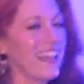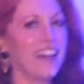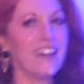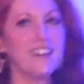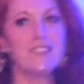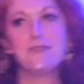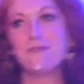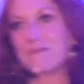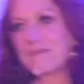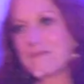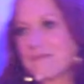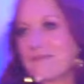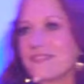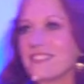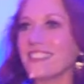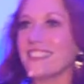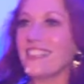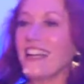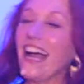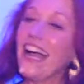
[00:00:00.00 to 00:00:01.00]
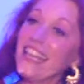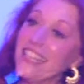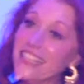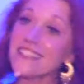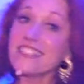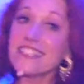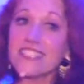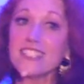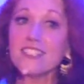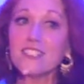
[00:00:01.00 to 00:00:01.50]
yeah, I
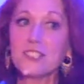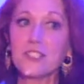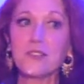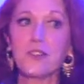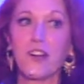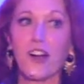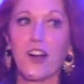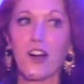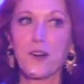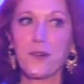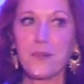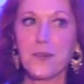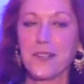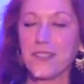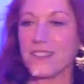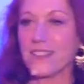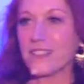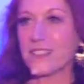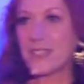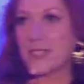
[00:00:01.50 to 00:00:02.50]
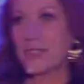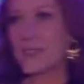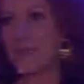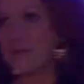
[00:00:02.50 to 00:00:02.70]
can still do cartwheels.